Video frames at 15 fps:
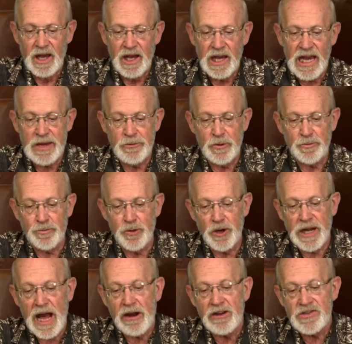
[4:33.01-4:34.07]
he would
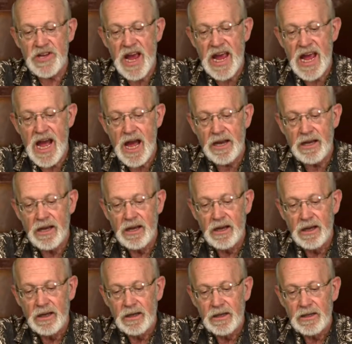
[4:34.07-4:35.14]
put out his hand,
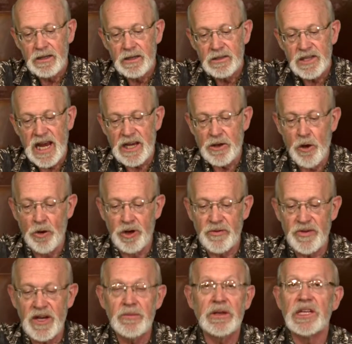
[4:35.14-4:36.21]
take hold of
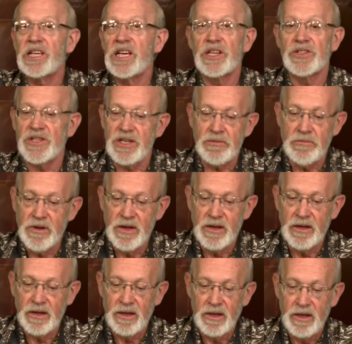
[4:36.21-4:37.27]
him, and kiss him.
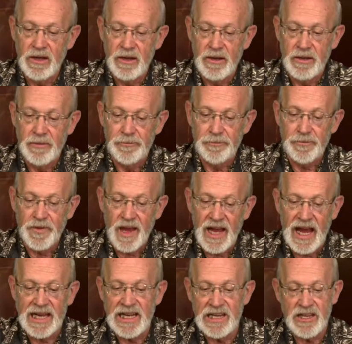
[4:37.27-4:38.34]

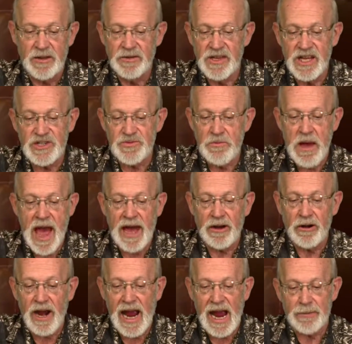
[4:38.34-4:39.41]
And in this
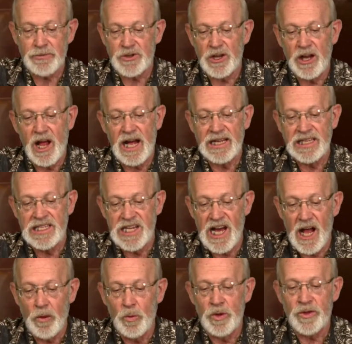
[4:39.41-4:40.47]
manner, Absalom
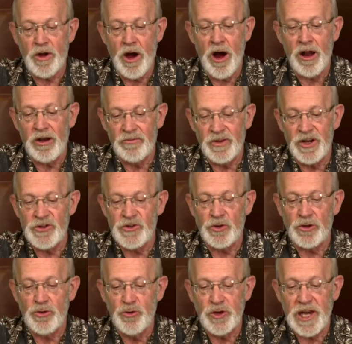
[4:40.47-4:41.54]
dealt with all of
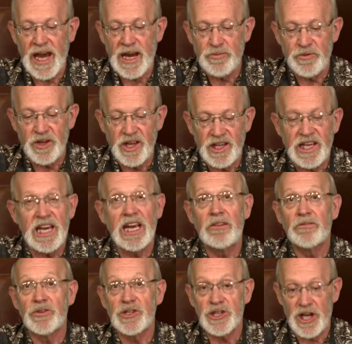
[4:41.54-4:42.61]
Israel who came to the king
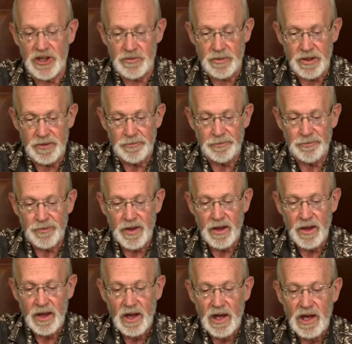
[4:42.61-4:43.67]
for judgment.
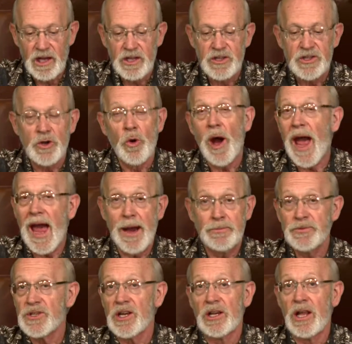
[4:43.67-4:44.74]
So
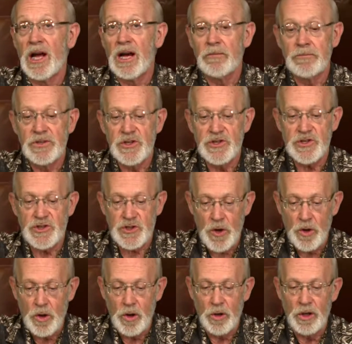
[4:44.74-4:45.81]
Absalom
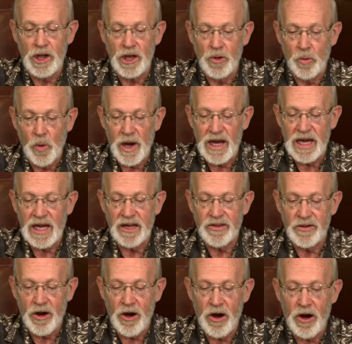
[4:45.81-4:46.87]
stole away
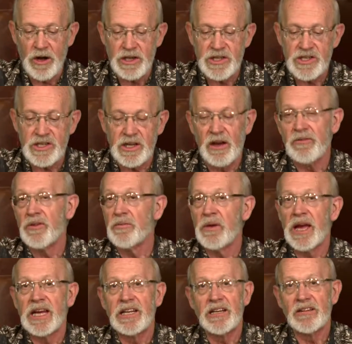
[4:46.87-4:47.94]
the hearts of the
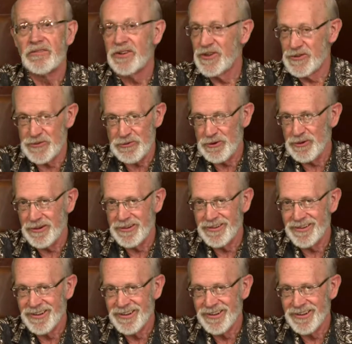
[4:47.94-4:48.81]
men of Israel.